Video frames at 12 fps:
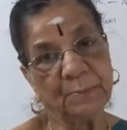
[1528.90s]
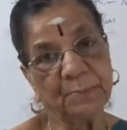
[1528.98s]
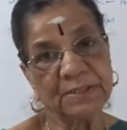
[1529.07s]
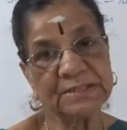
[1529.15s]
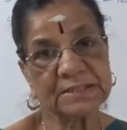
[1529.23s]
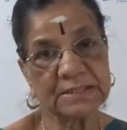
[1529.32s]

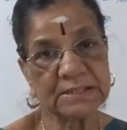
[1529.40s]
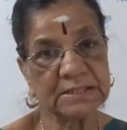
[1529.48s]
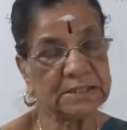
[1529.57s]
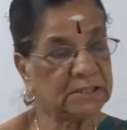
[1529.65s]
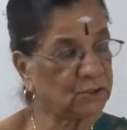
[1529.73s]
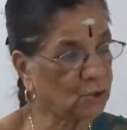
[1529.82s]

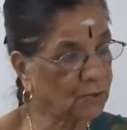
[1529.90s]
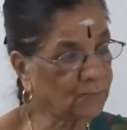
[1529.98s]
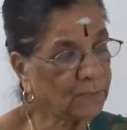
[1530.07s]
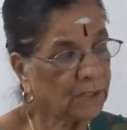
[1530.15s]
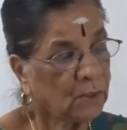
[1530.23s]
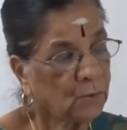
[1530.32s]
Percentage of
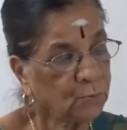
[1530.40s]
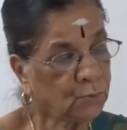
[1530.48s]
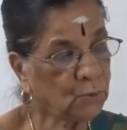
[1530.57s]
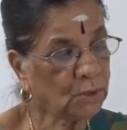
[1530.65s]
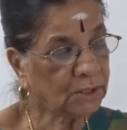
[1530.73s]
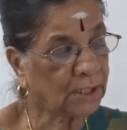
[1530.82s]

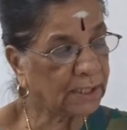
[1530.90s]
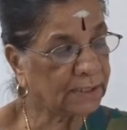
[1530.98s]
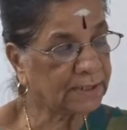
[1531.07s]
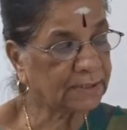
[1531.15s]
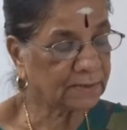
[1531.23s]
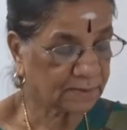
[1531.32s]
full
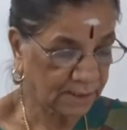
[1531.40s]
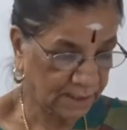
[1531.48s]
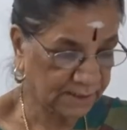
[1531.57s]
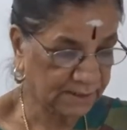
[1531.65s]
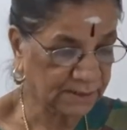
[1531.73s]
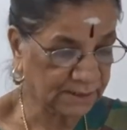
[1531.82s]
height
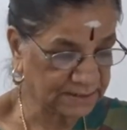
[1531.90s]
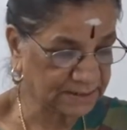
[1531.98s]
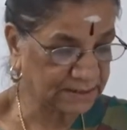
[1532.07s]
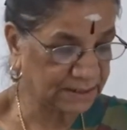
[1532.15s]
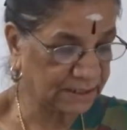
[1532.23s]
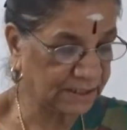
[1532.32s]
at this
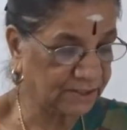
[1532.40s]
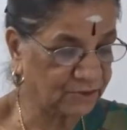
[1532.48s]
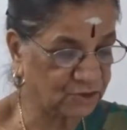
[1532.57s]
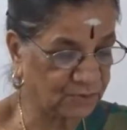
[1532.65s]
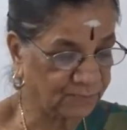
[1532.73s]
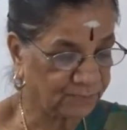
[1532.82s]
age
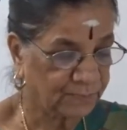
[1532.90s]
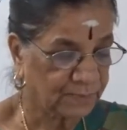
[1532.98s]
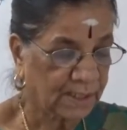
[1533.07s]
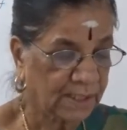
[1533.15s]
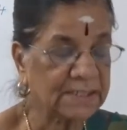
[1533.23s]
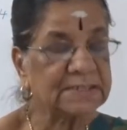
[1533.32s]

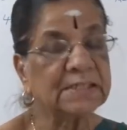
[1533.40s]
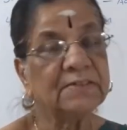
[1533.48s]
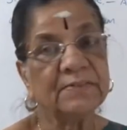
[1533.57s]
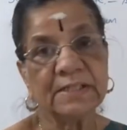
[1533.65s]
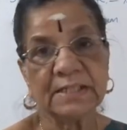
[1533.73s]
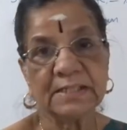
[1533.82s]
as
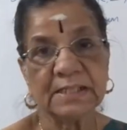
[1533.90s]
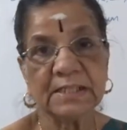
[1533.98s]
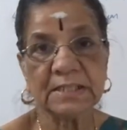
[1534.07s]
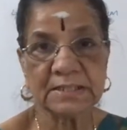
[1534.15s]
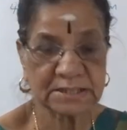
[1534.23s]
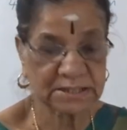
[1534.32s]
given in the
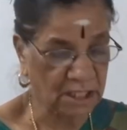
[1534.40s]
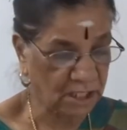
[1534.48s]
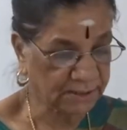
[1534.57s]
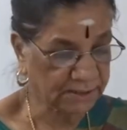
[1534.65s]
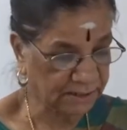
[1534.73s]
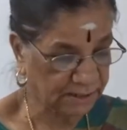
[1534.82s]

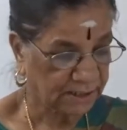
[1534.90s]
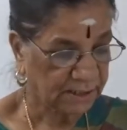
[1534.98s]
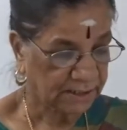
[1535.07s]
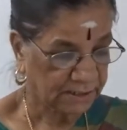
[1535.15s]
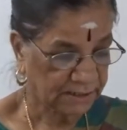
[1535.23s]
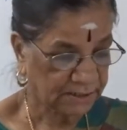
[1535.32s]
chart
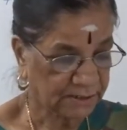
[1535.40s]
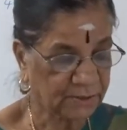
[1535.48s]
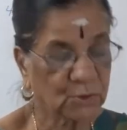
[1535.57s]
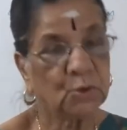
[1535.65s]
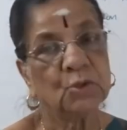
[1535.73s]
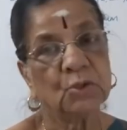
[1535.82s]

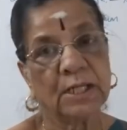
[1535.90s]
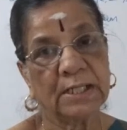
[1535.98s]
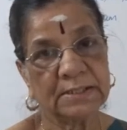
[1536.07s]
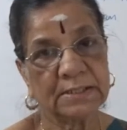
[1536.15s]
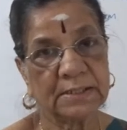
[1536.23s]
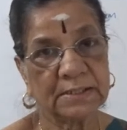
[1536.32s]
into
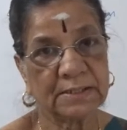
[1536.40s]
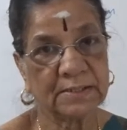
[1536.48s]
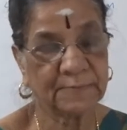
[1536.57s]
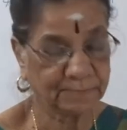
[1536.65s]
100.